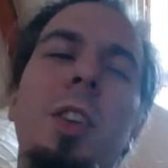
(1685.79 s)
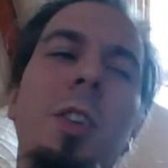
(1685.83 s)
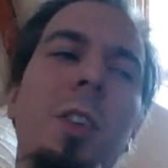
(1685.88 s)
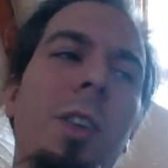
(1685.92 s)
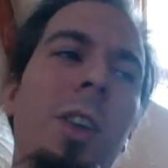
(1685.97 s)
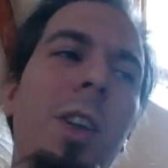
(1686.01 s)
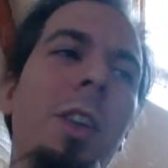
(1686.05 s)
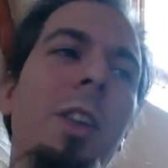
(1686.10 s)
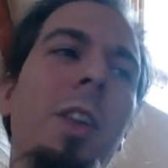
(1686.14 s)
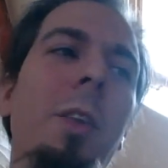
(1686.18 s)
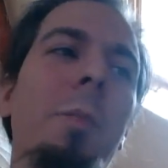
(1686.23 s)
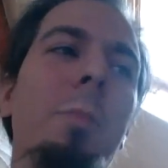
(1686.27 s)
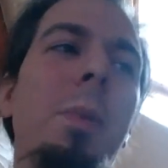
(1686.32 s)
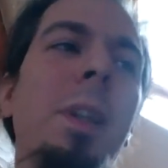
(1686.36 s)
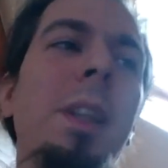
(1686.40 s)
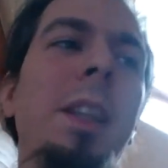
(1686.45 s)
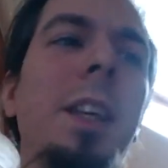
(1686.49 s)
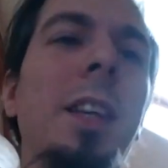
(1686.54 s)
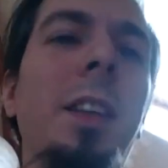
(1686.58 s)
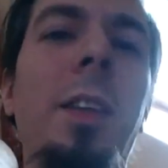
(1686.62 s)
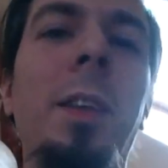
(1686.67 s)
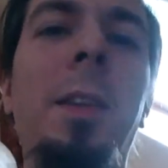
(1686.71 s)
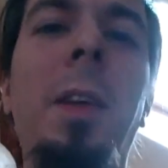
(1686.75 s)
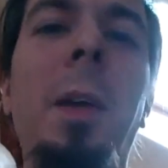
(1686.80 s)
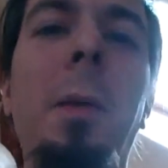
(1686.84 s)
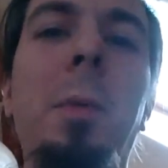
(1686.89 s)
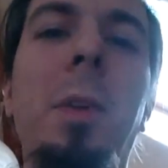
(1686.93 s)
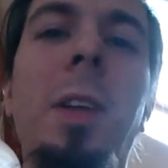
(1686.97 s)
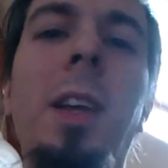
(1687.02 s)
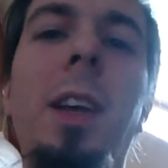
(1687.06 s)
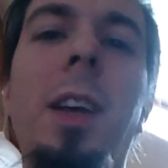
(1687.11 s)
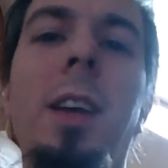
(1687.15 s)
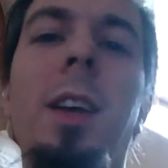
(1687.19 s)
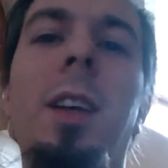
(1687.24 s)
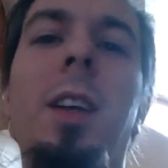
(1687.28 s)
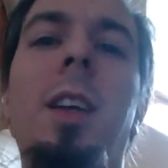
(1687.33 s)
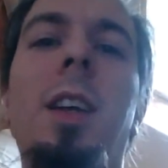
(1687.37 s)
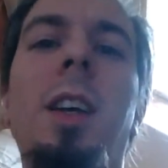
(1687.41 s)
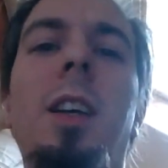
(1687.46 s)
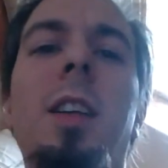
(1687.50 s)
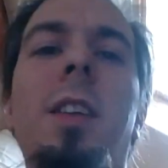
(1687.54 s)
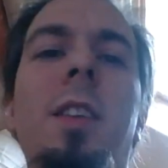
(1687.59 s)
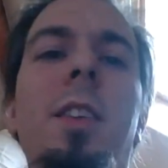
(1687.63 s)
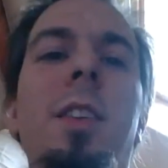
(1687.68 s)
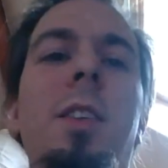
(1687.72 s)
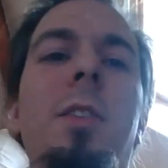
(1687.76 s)
You're not building the same thing,
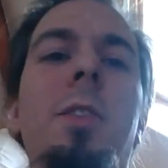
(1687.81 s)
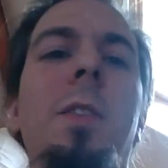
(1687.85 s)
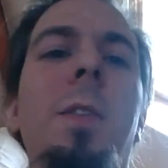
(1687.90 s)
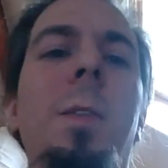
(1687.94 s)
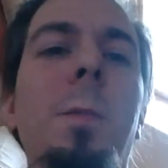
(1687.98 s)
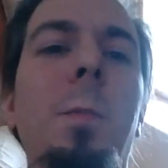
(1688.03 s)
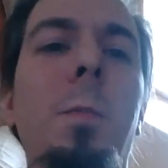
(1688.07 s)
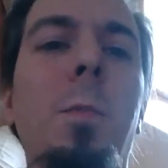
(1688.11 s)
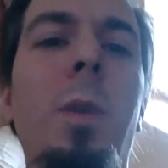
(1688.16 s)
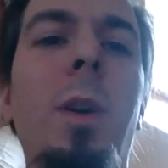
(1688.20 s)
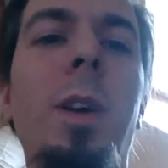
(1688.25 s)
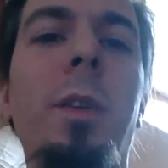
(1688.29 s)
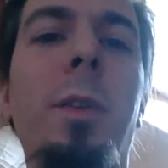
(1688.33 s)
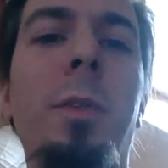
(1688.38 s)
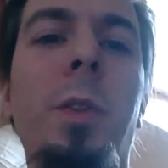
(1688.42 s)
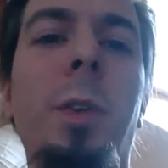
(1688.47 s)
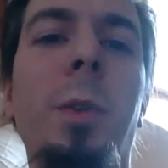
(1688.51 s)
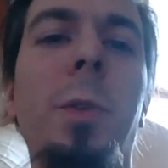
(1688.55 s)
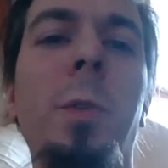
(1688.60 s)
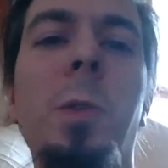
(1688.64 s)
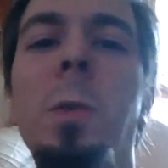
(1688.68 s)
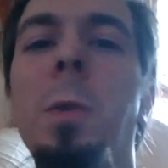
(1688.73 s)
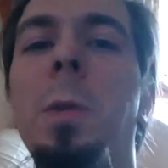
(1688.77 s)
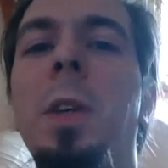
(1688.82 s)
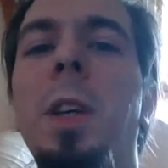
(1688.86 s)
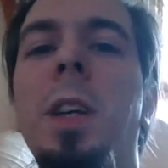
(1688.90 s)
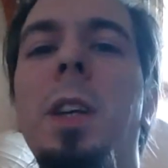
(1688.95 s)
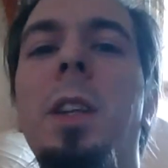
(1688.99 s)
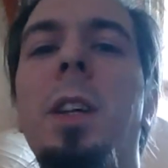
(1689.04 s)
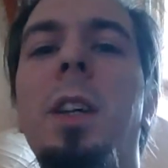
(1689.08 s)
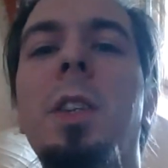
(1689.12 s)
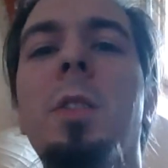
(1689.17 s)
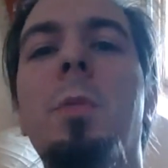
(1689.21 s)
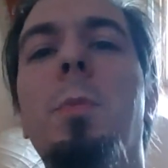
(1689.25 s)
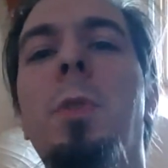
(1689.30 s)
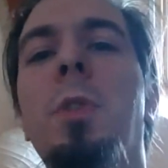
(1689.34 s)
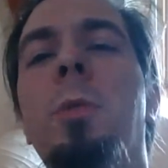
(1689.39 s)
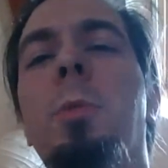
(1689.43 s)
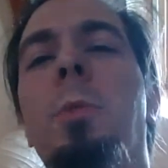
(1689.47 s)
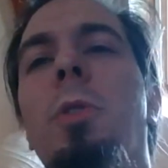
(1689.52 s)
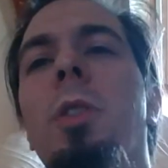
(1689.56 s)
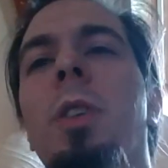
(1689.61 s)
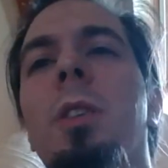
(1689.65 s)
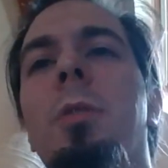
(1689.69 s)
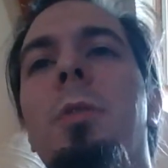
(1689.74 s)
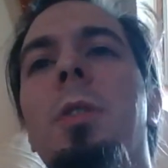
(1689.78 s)
and there is one of those two things that is much
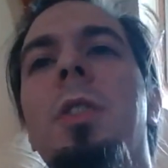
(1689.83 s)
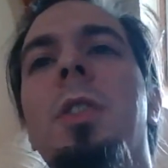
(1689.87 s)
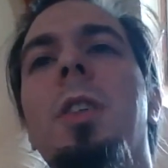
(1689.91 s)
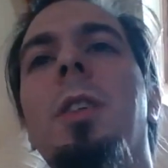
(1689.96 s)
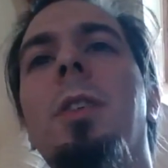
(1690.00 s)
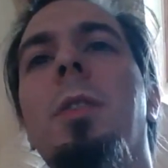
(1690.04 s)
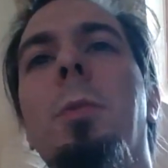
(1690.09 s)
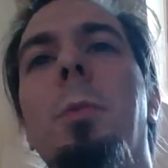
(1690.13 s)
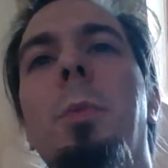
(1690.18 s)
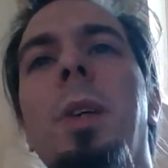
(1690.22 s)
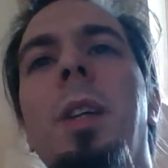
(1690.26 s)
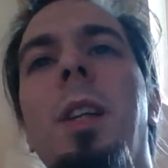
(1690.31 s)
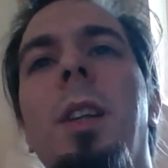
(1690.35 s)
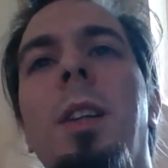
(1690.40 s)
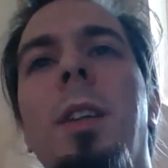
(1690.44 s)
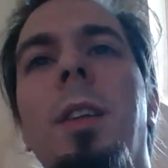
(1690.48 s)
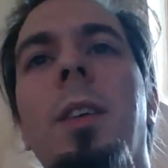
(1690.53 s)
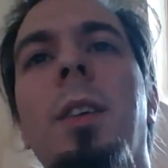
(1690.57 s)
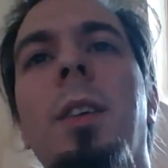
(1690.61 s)
more interesting to build.